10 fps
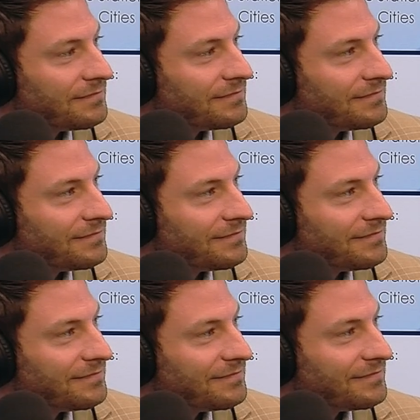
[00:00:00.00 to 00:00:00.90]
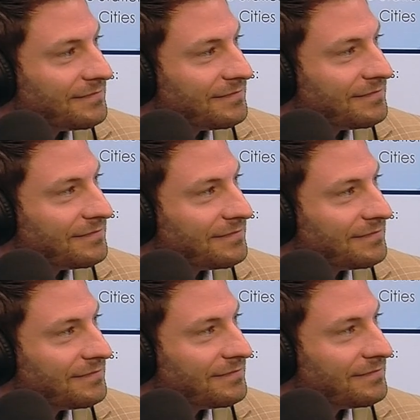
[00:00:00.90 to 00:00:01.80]

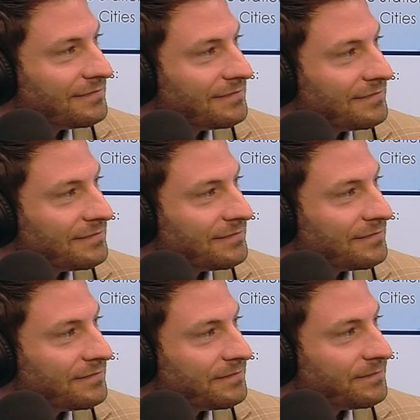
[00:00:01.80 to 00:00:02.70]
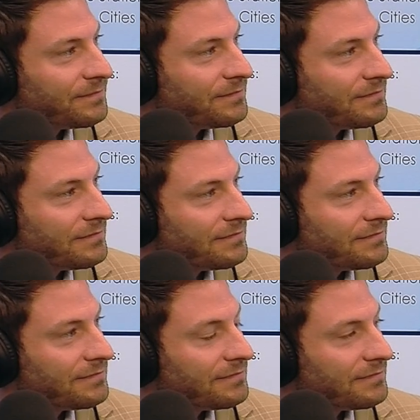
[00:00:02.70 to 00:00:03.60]

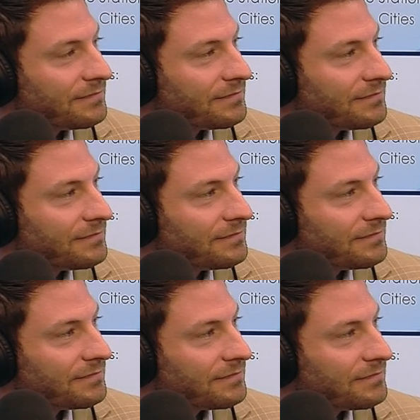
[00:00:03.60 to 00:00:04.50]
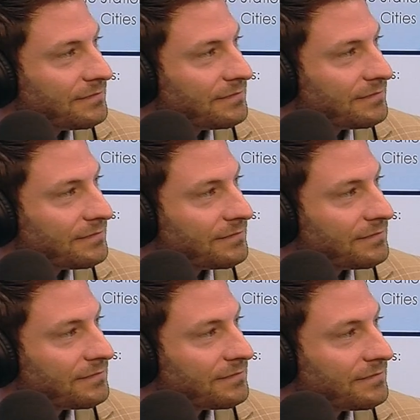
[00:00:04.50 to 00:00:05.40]

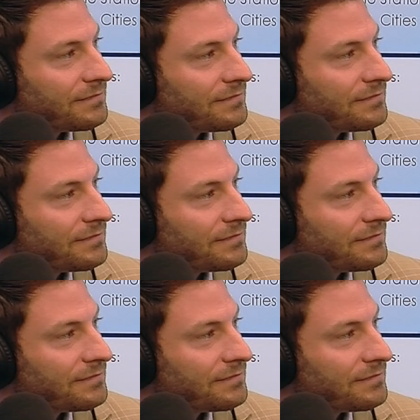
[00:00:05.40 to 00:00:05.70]
The person shown says nothing.